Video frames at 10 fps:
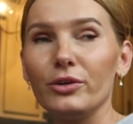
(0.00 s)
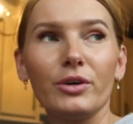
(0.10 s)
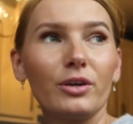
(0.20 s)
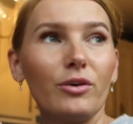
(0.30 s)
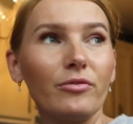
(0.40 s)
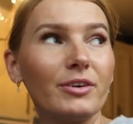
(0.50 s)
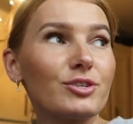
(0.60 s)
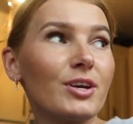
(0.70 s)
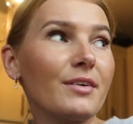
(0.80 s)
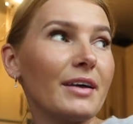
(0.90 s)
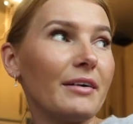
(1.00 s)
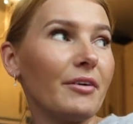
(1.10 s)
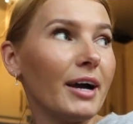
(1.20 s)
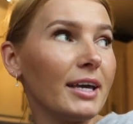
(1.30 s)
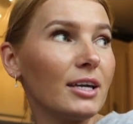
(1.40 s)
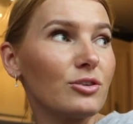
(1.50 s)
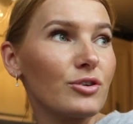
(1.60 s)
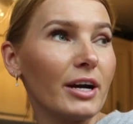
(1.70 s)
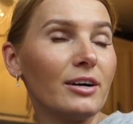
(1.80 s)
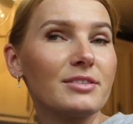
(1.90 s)
You can go fishing, they have hiking
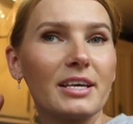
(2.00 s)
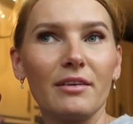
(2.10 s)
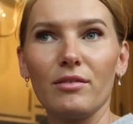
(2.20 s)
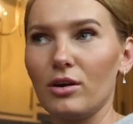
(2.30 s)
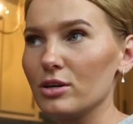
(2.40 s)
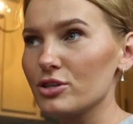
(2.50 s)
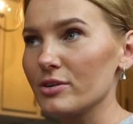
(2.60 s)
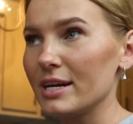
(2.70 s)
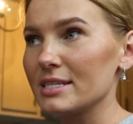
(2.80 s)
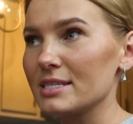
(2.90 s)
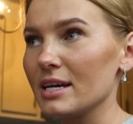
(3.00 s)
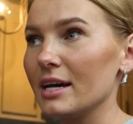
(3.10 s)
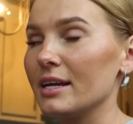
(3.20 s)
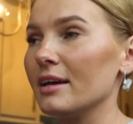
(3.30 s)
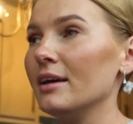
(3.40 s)
trails, they have laundry on site.